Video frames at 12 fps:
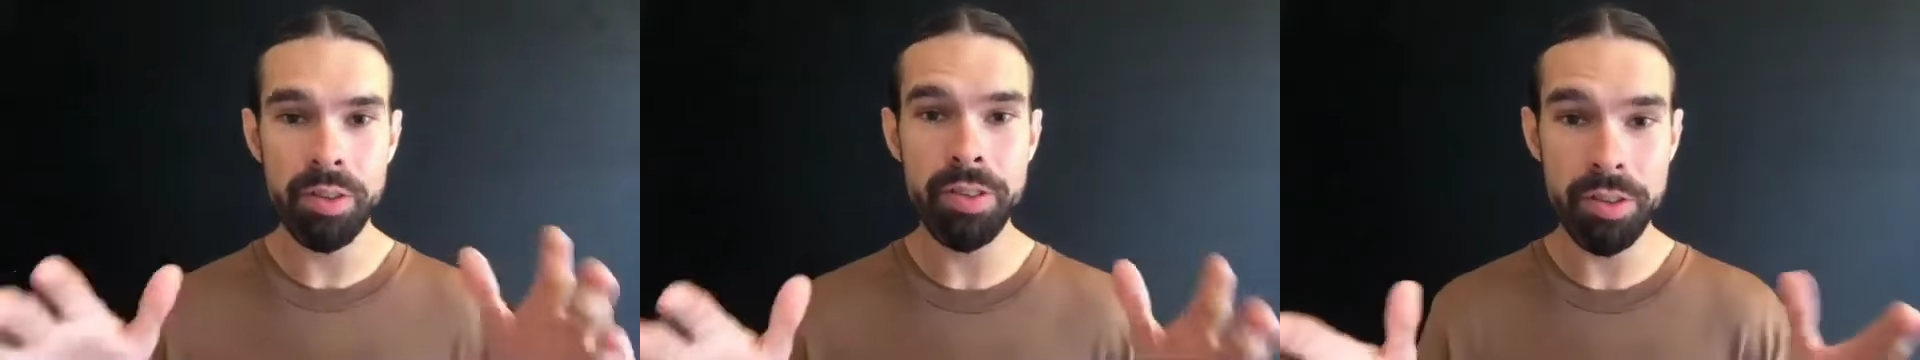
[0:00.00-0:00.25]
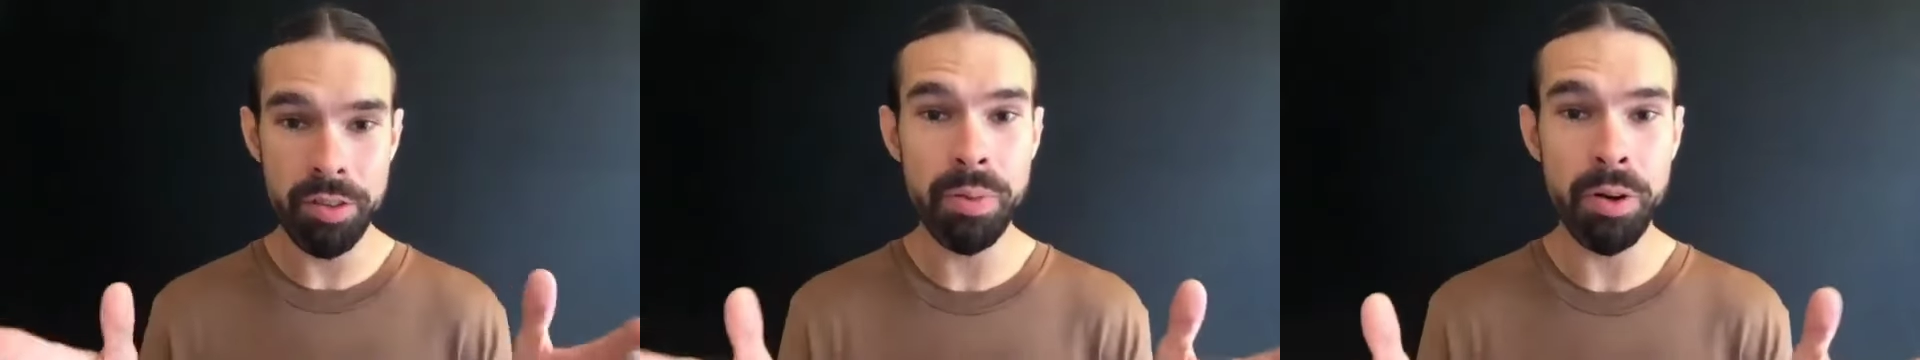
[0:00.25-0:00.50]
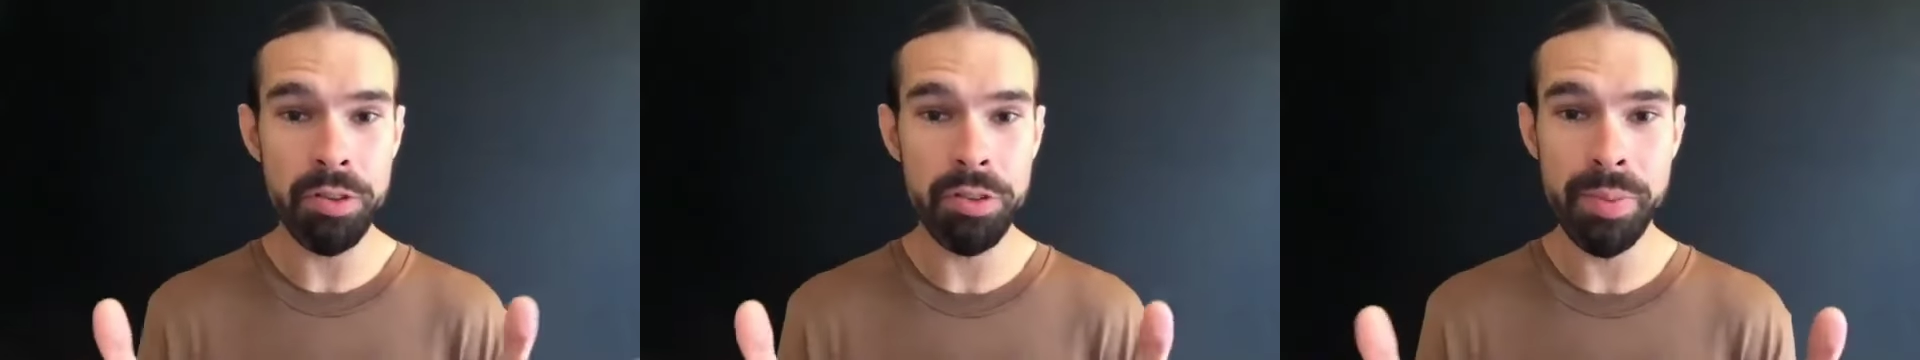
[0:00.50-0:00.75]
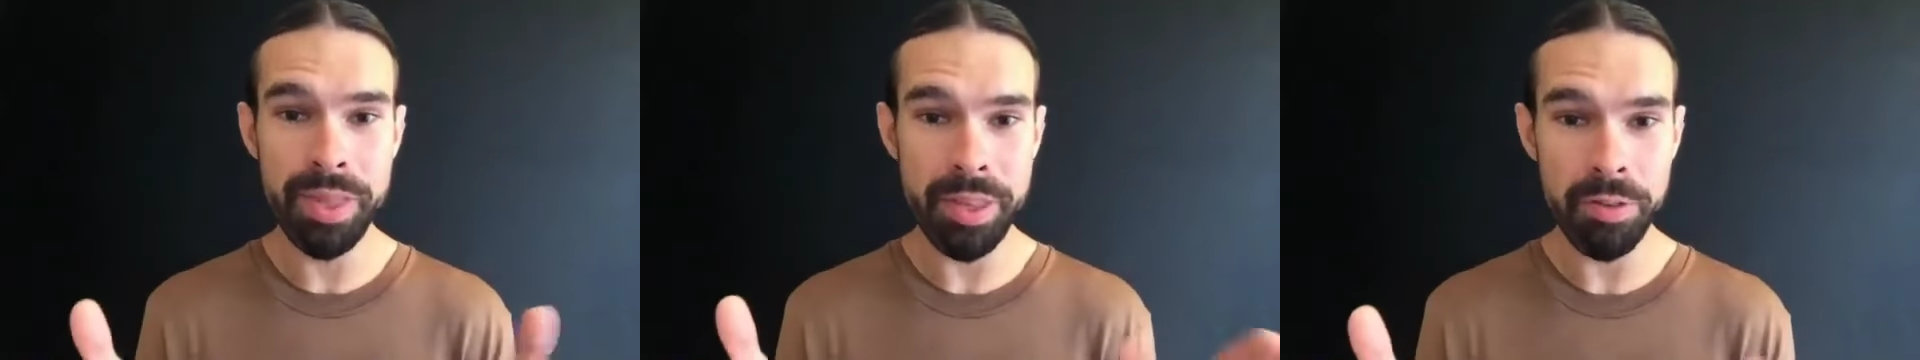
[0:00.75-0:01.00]
because it's supposed
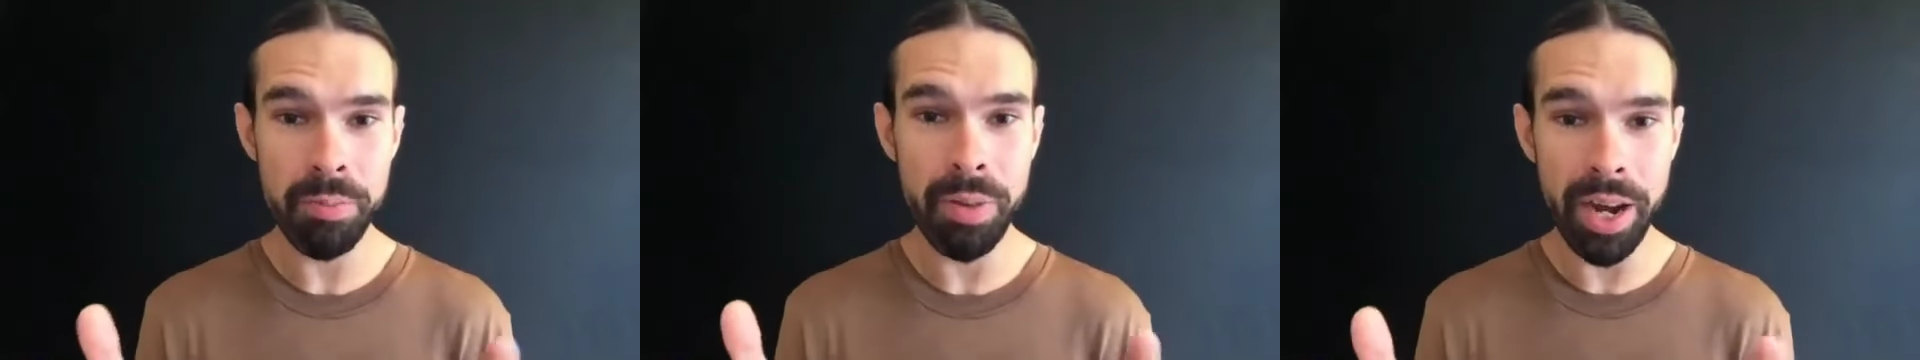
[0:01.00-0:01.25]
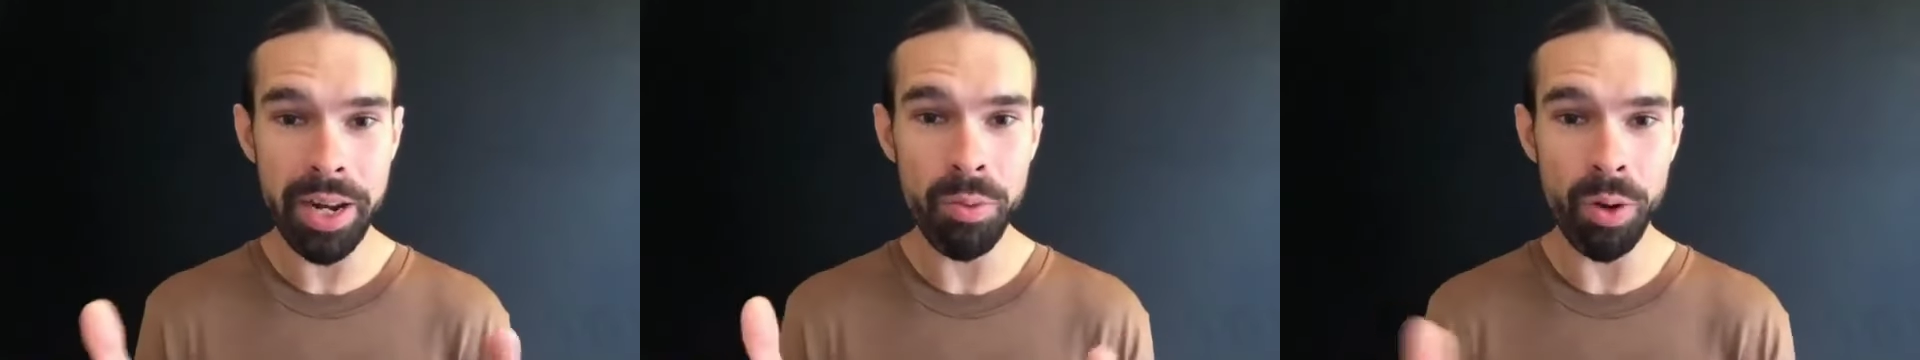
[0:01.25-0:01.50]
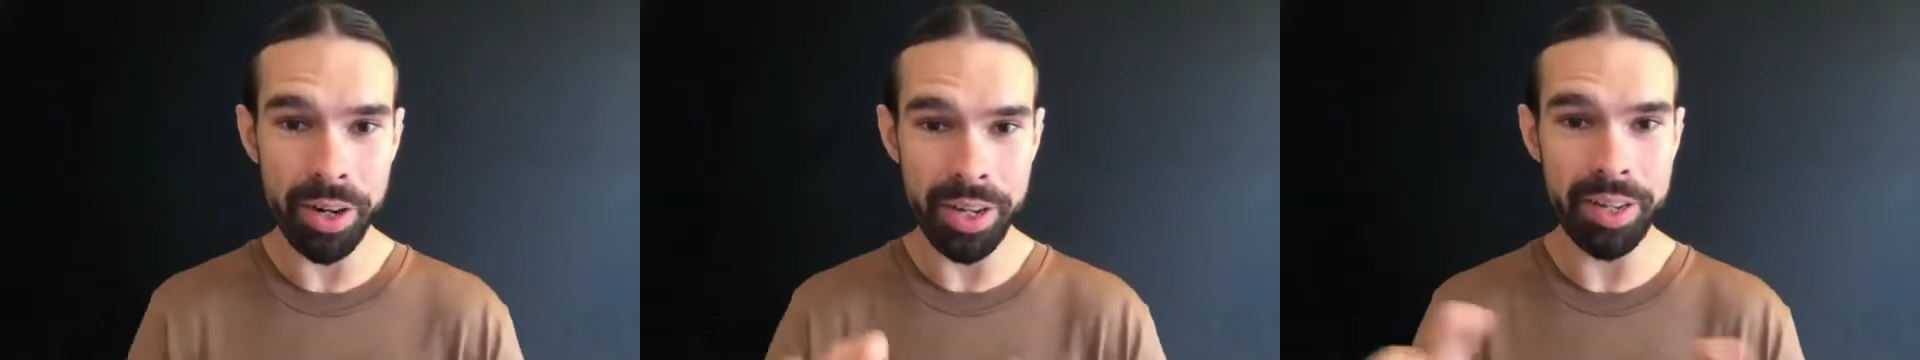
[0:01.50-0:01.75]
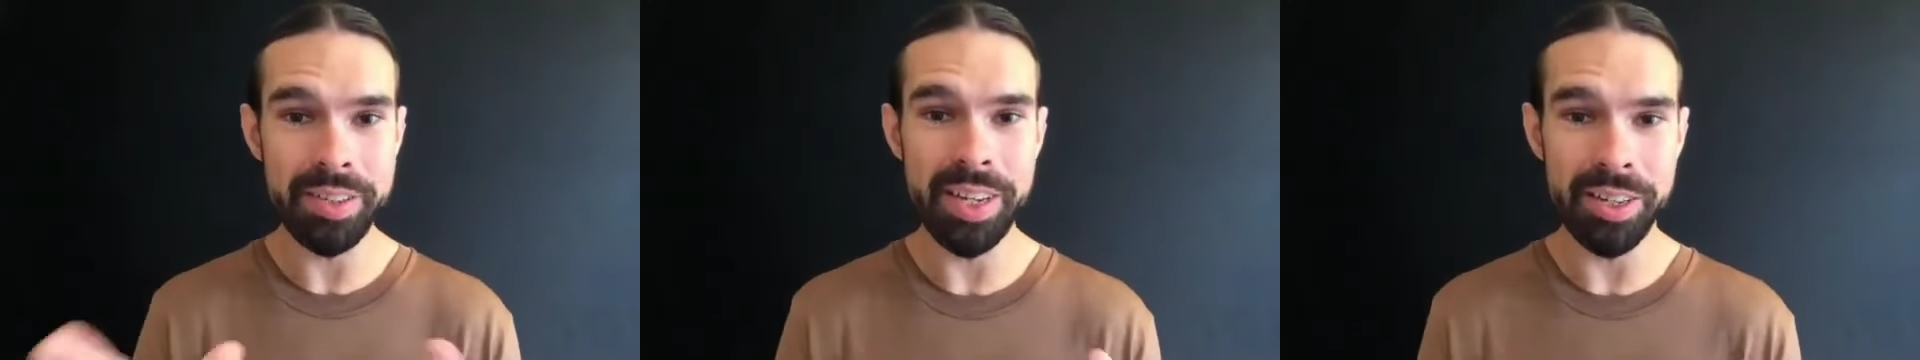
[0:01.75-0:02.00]
to be this body
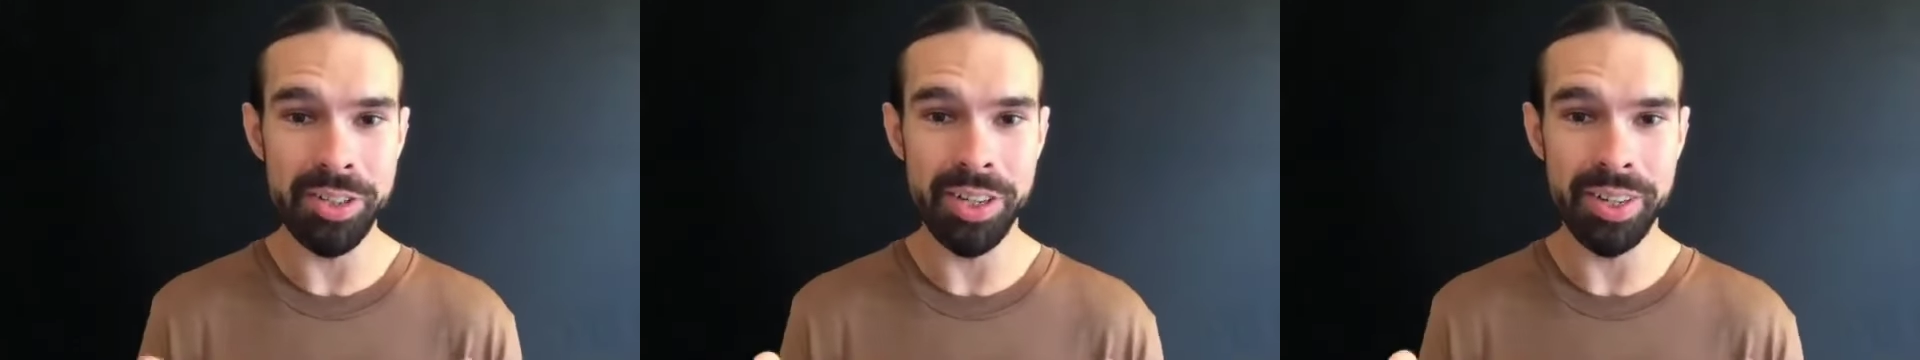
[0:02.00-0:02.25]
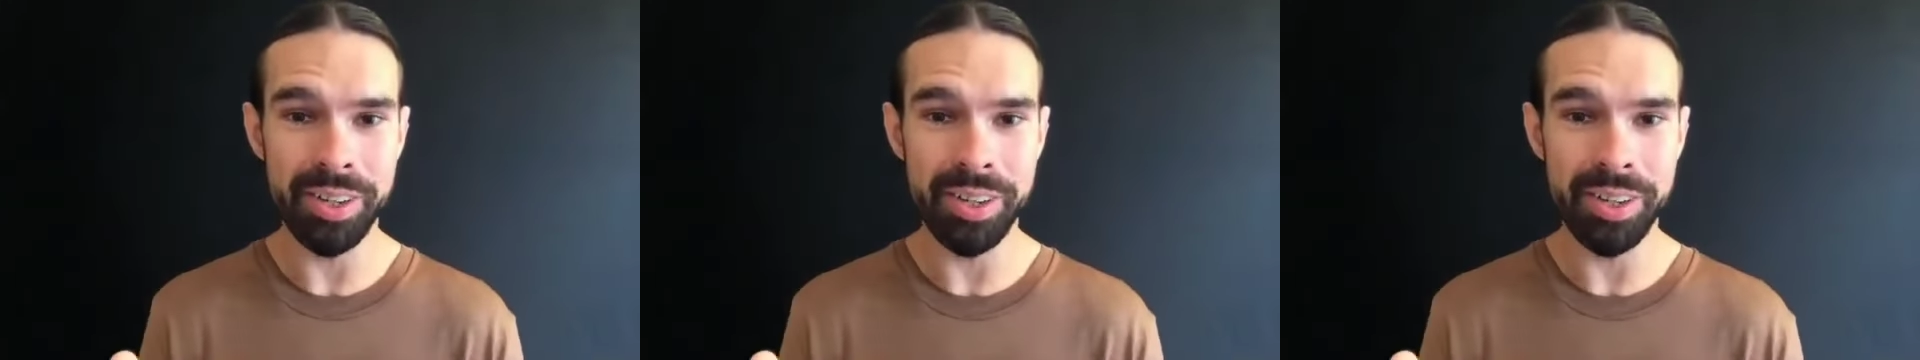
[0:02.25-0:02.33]
working session,